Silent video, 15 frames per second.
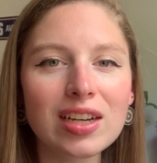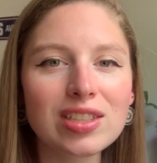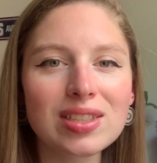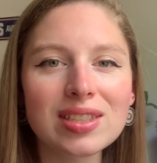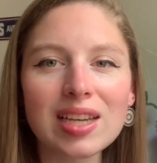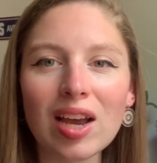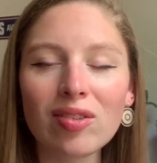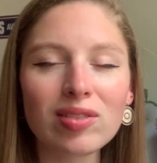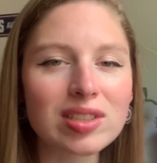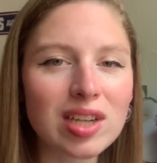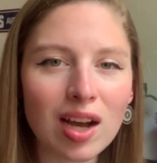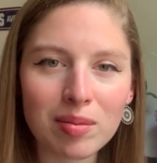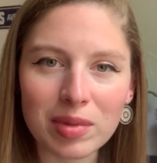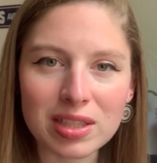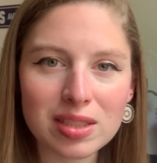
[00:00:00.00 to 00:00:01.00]
just, every
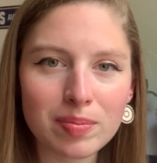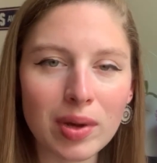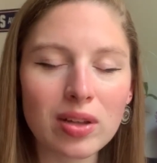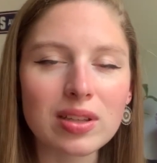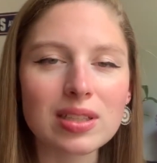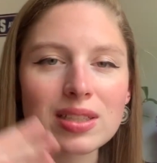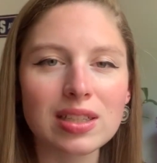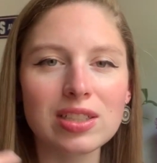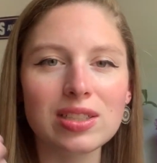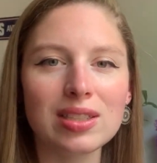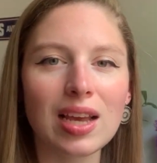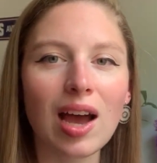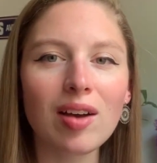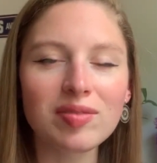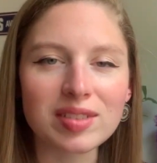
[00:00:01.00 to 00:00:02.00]
time I smell this, I just
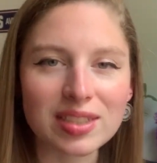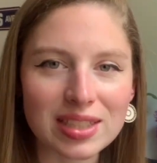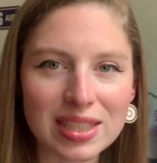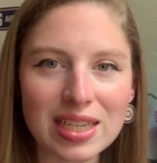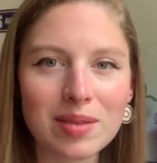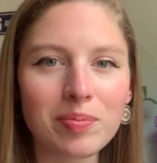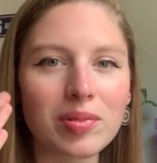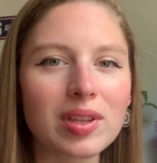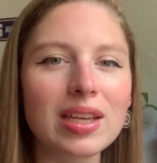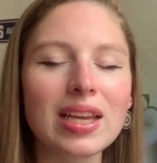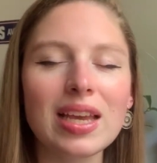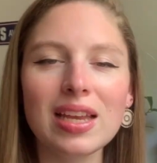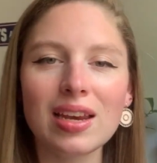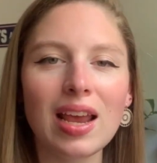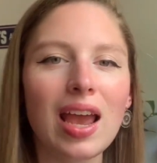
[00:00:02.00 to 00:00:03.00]
have to deeply
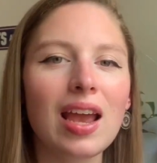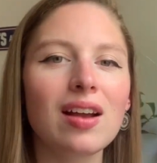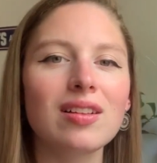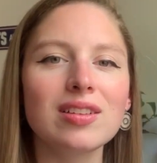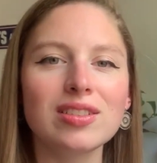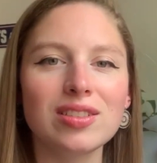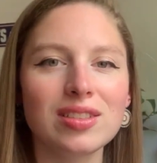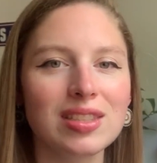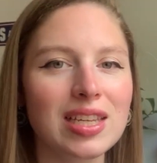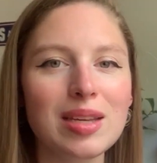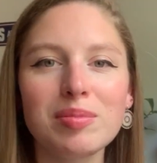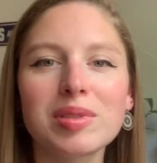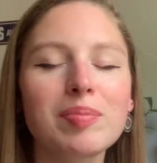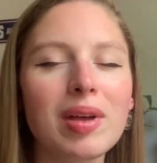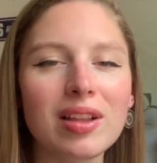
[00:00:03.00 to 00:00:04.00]
inhale and just
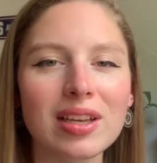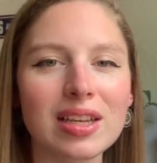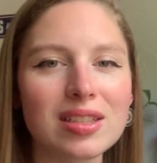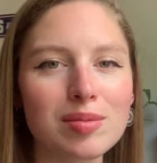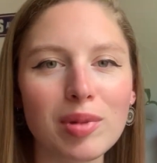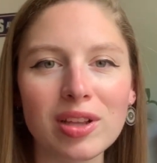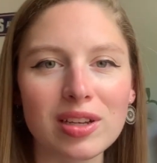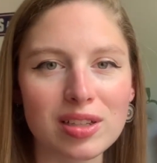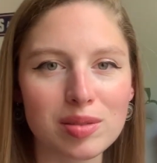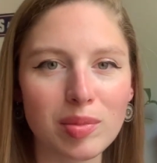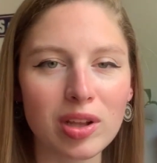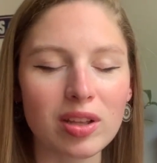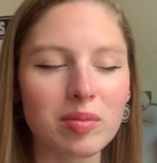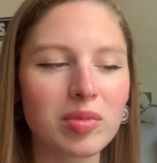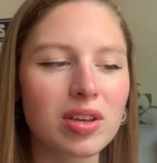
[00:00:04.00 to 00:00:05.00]
keep smelling and smelling and
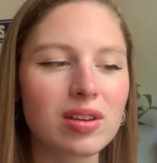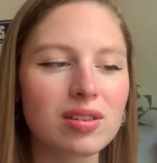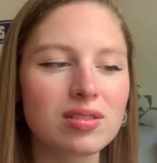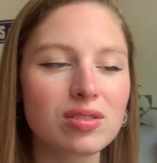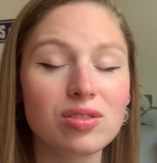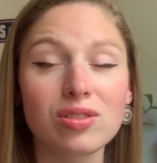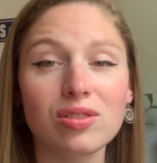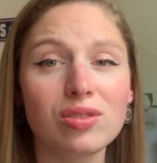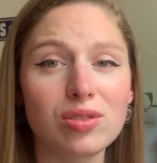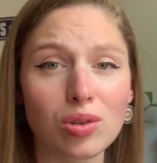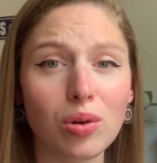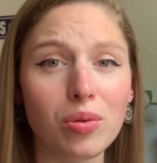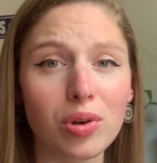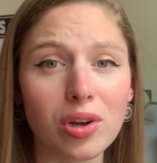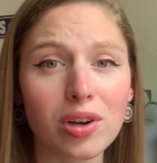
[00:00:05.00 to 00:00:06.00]
smelling because it's just
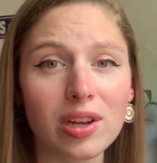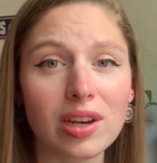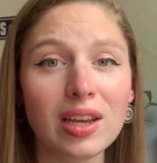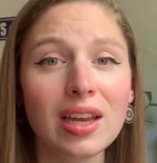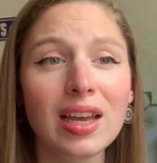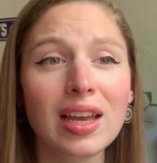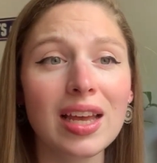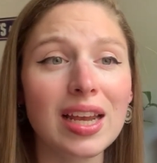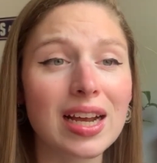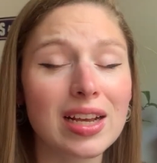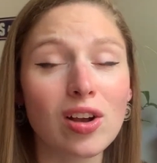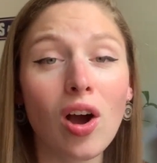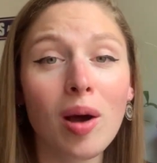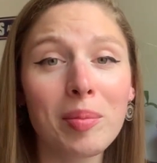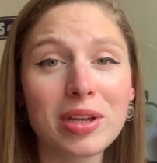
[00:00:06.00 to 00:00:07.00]
so good. And I
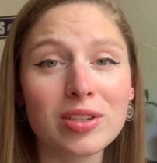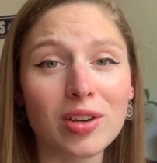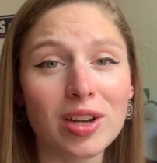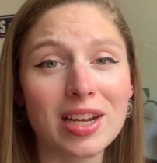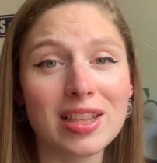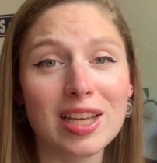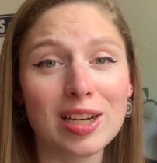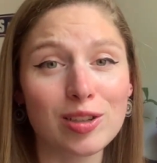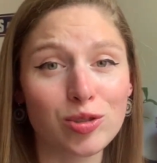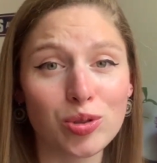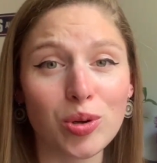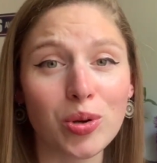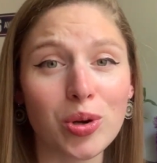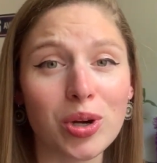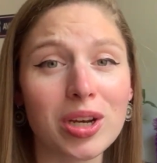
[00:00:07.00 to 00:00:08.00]
comment on it that it's
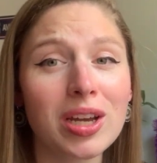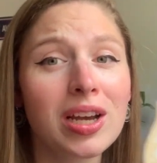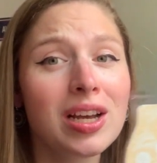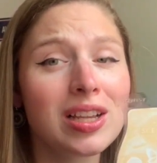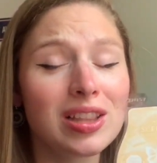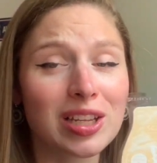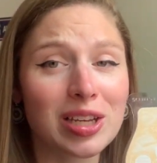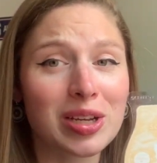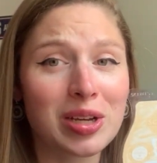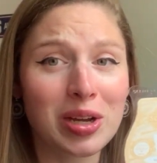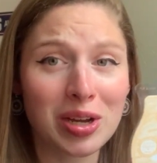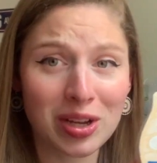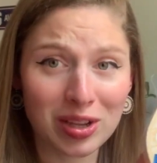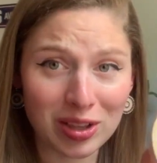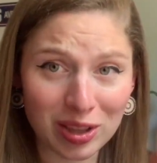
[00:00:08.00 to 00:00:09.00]
so good, like
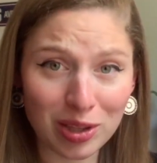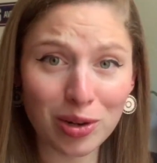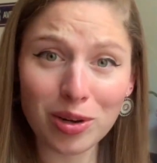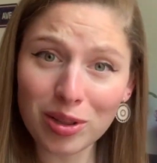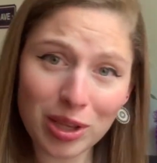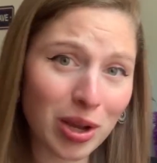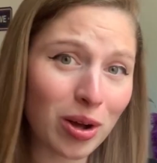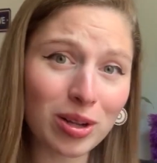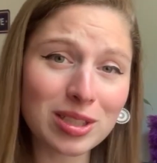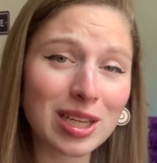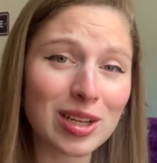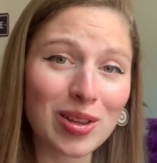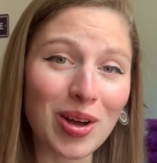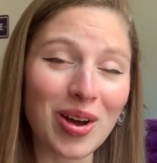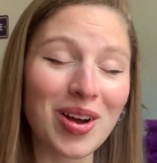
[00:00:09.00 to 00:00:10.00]
literally all day
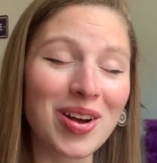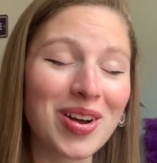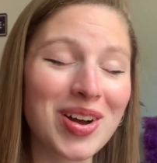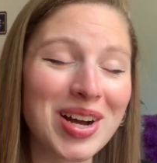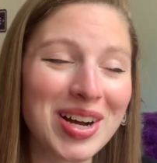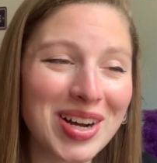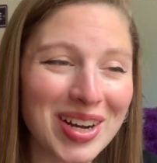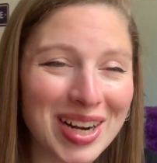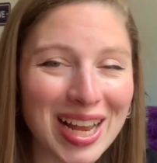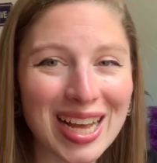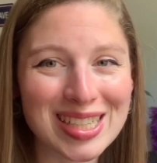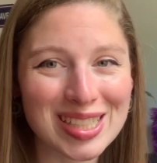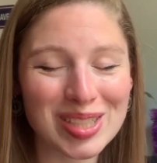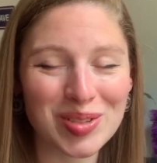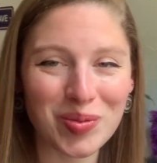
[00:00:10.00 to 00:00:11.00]
long
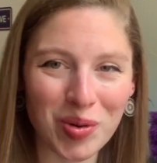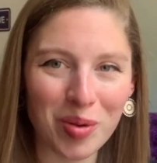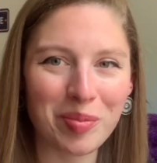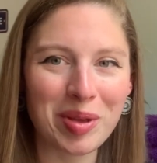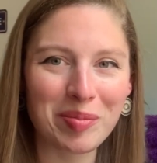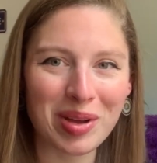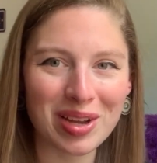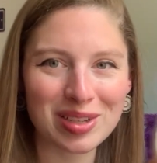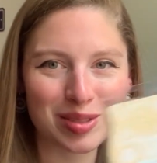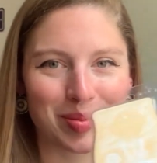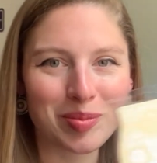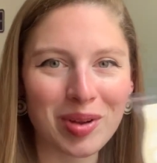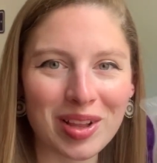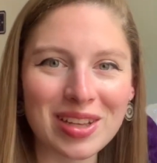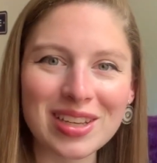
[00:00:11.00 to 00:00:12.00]
as it's warming. My husband
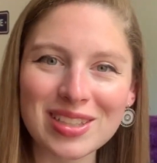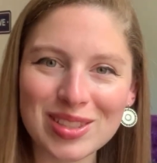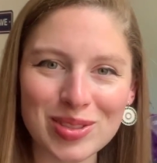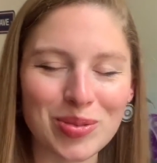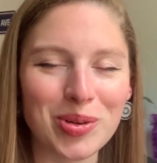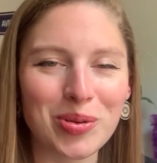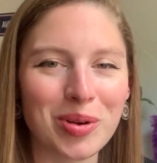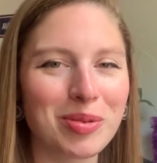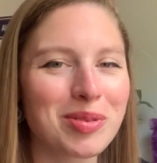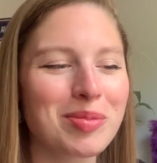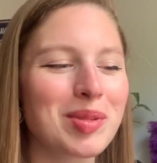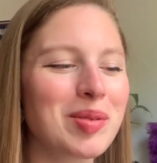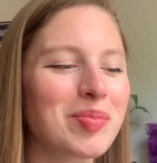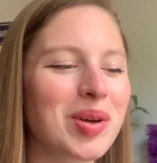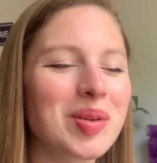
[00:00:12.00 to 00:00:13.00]
probably gets so annoyed with
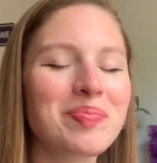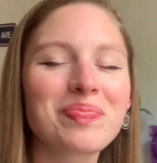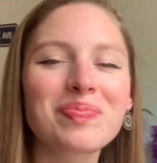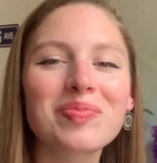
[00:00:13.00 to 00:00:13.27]
me, but